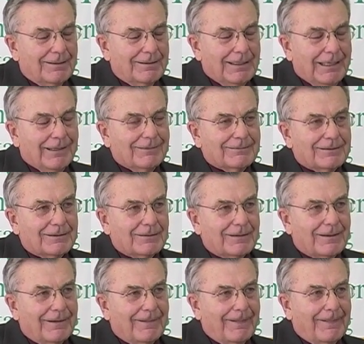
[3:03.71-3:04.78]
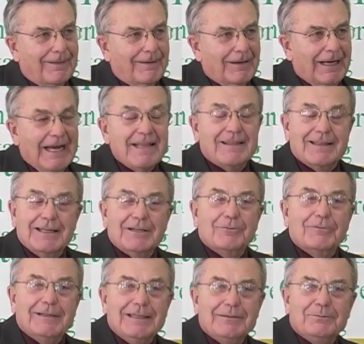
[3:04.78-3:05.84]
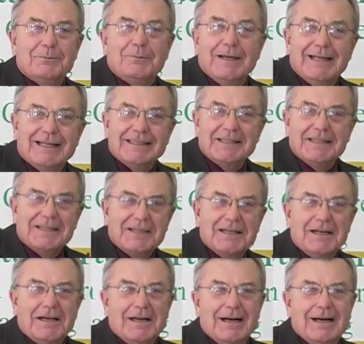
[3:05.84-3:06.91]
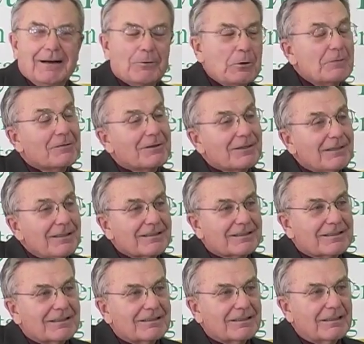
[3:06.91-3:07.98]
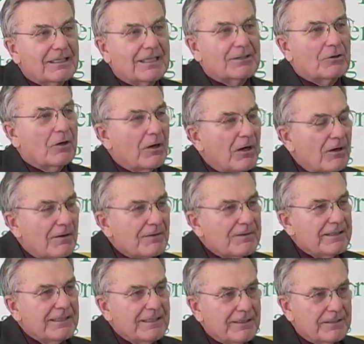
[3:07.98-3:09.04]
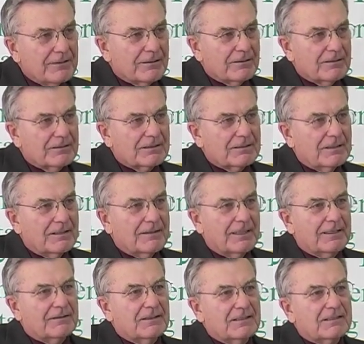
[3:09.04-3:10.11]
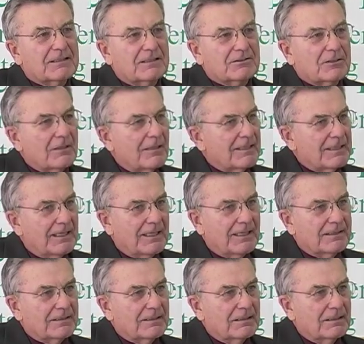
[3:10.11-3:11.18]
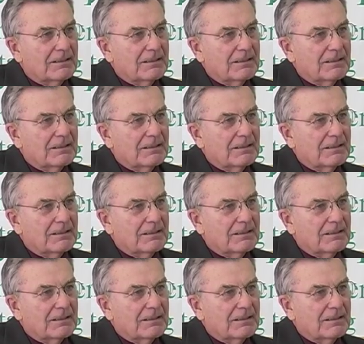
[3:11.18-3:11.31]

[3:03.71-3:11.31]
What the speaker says: Now, I think we've been overlooked in all the years that this has gone on.